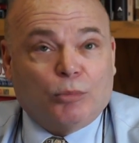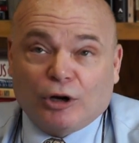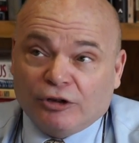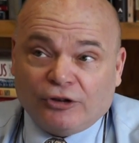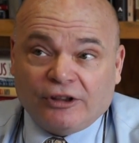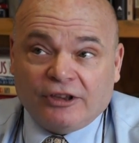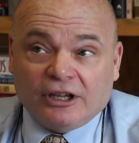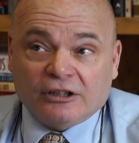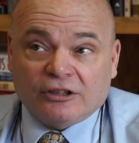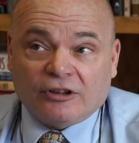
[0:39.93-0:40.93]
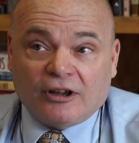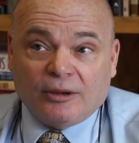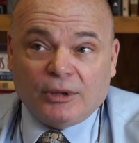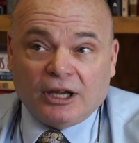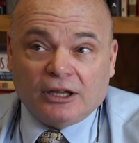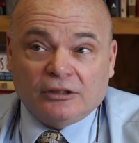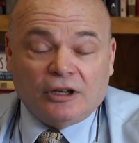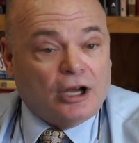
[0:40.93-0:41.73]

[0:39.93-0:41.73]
Barnes, I think at the time, had